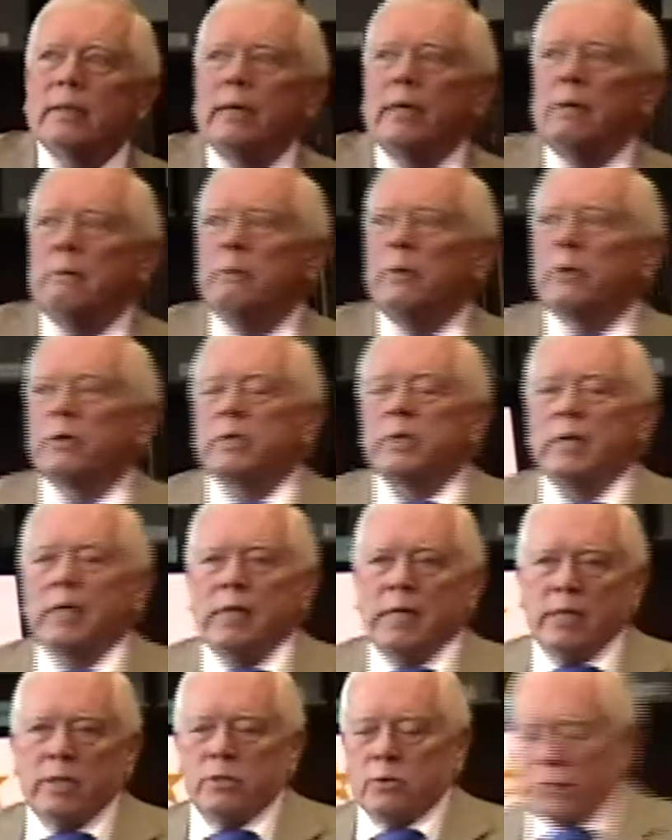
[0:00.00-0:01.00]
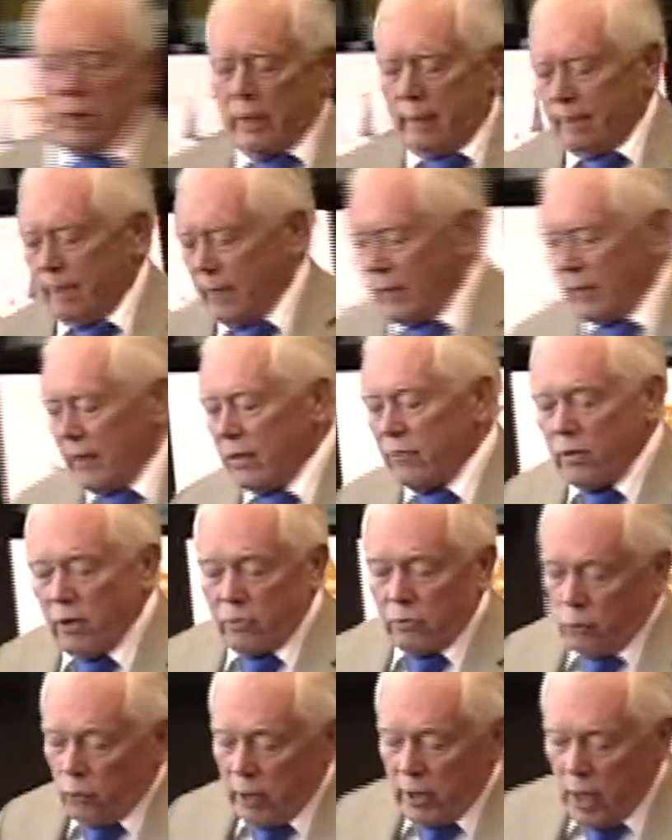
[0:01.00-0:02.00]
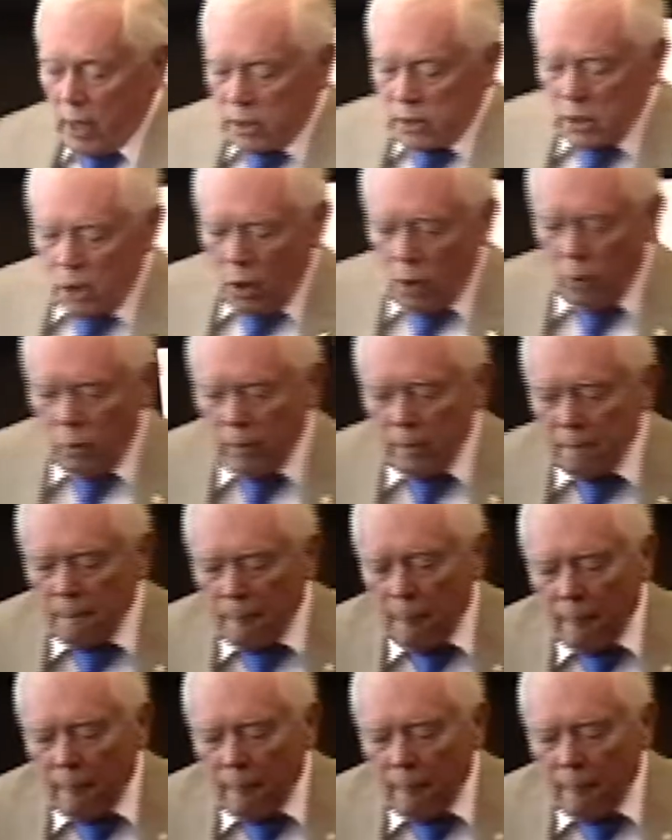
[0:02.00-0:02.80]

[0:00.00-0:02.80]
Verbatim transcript: in Booker T history. That's a story not told.